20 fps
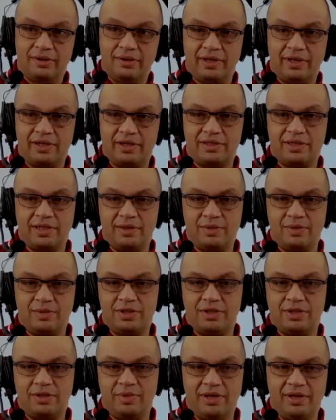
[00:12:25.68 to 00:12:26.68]
that seems
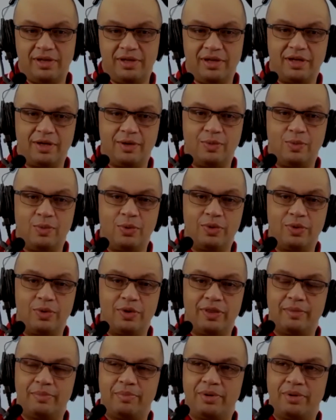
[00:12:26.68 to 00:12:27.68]
to be like a walk in
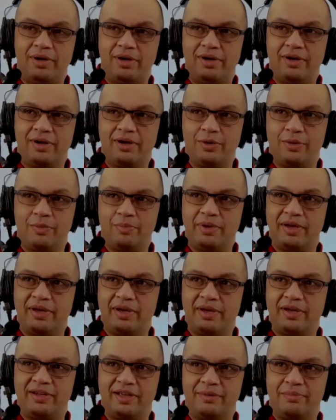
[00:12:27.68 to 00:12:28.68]
the park, a little
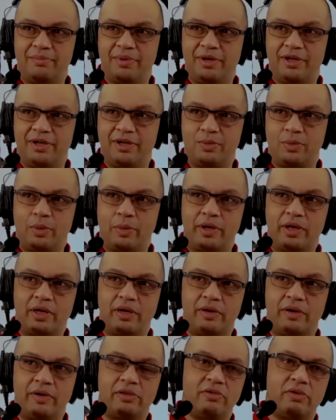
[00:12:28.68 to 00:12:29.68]
picnic compared to what we're
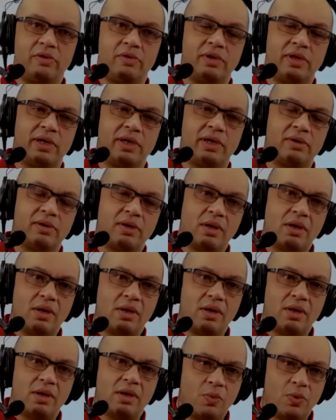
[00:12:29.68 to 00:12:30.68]
going through now.
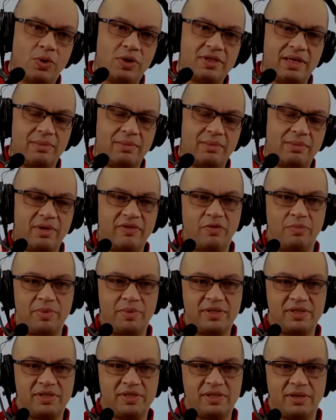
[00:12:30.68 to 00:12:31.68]
What does that mean for
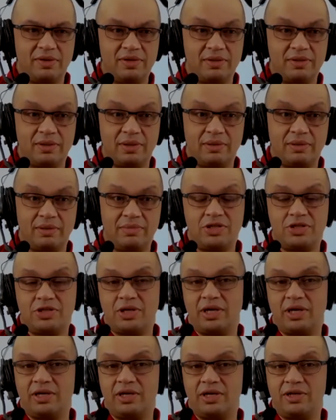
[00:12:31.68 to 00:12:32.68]
business owners? It means
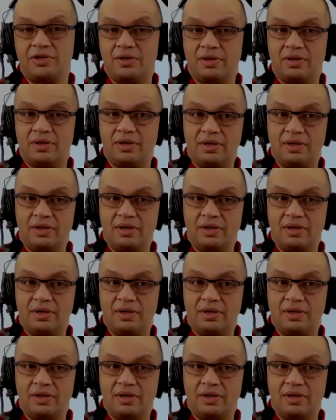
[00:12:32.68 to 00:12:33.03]
change.